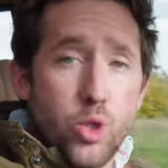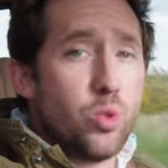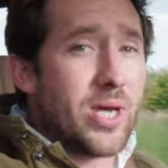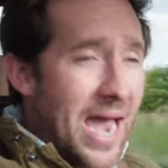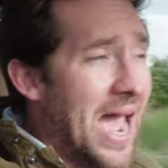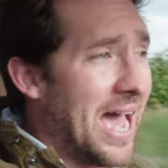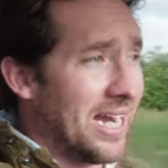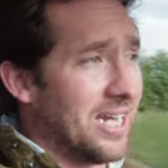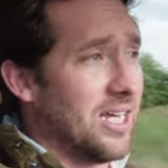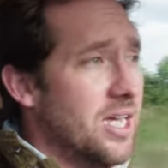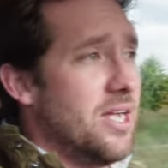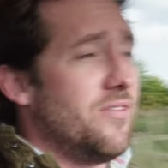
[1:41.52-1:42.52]
you can.
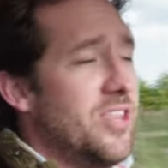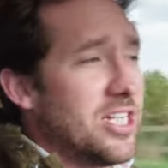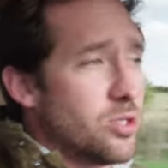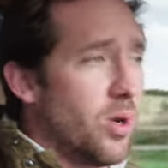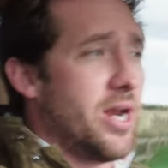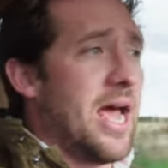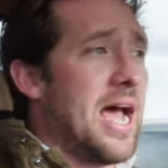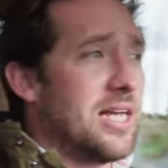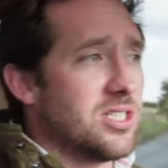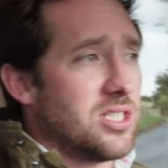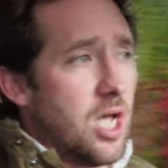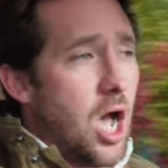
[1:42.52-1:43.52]
This one
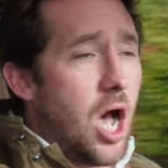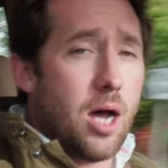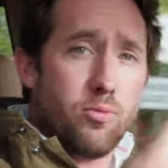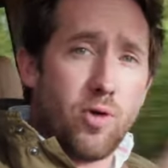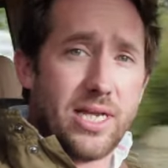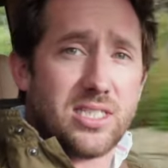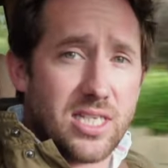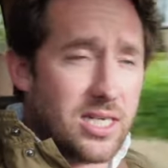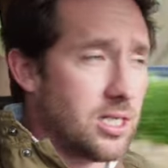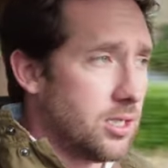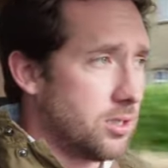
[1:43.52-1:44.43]
has uprated